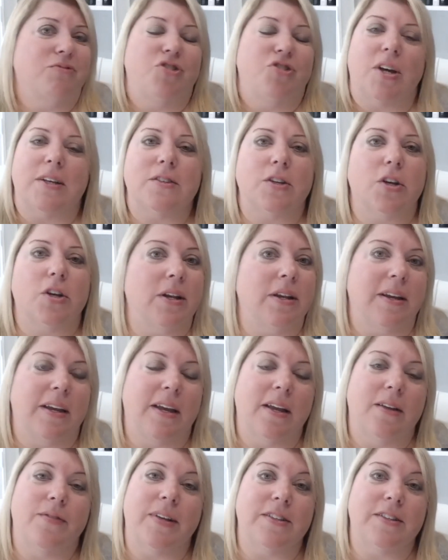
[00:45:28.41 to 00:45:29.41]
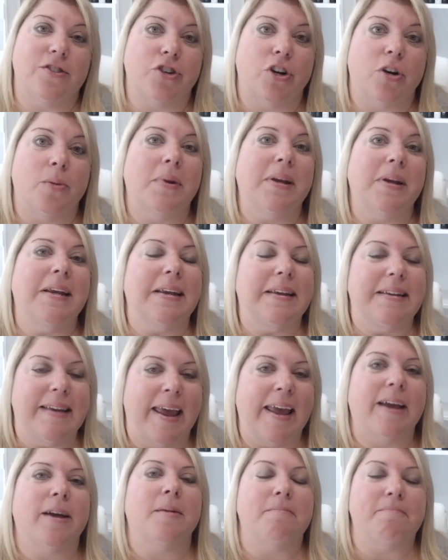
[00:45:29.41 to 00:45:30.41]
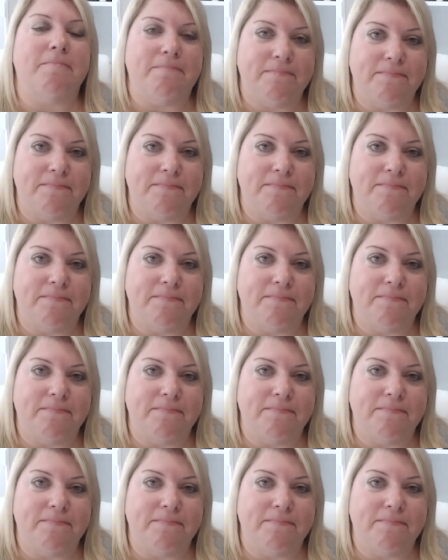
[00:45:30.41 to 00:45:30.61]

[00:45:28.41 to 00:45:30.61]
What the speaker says: just couldn't convince Germany to take him.